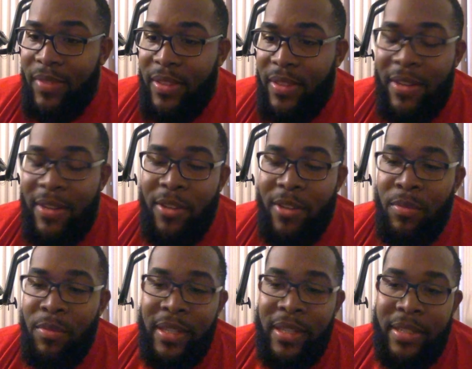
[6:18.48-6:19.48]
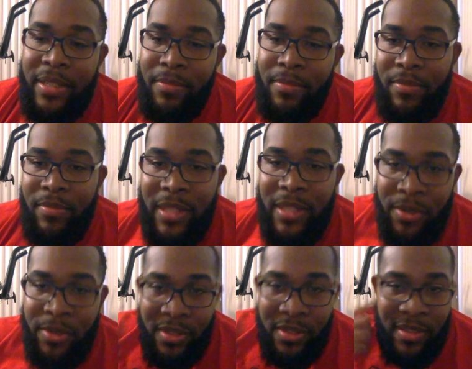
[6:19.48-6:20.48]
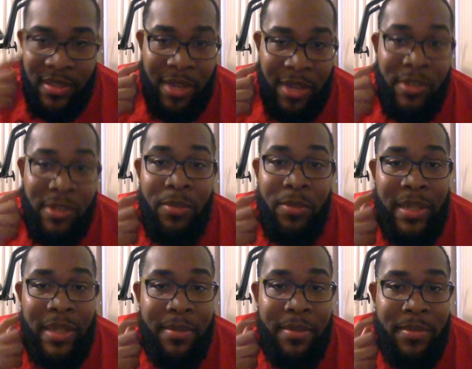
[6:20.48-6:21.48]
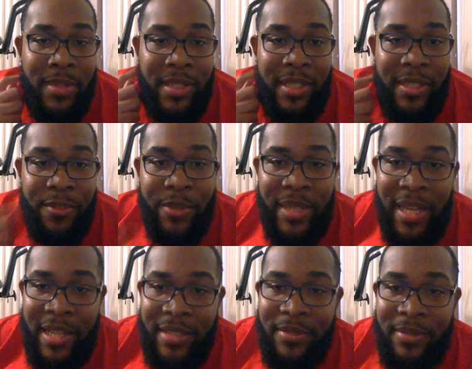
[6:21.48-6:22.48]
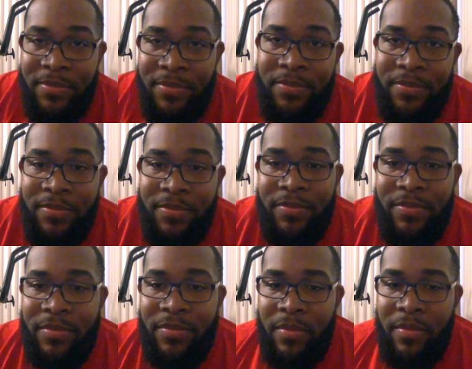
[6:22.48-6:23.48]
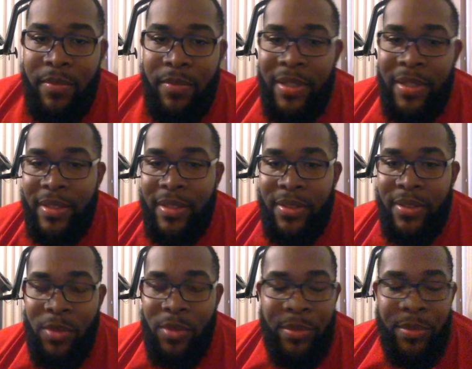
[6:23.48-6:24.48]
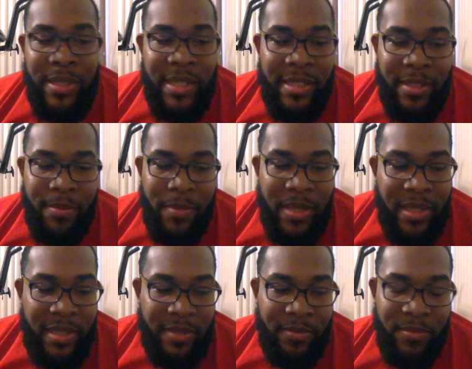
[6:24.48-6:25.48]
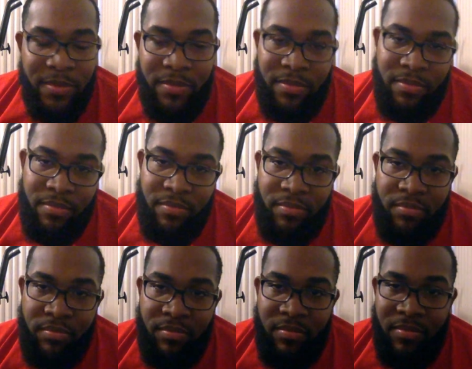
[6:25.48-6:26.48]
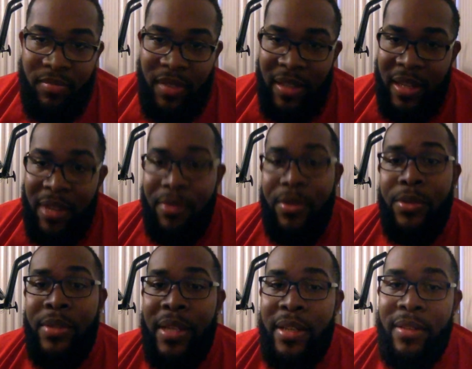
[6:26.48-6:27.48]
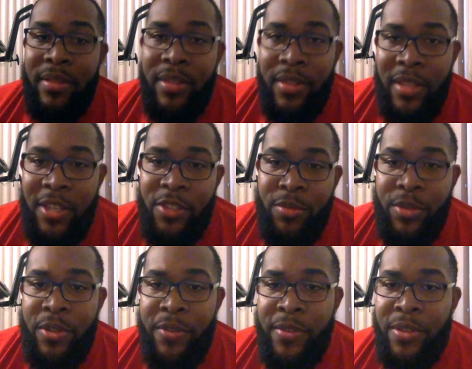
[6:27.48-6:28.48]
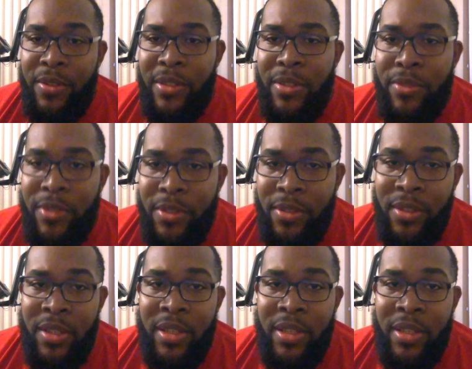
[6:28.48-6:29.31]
Now, I don't blame Leonas. I don't even blame the delivery guy because what was said to me, and I will say, good customer service on Leona's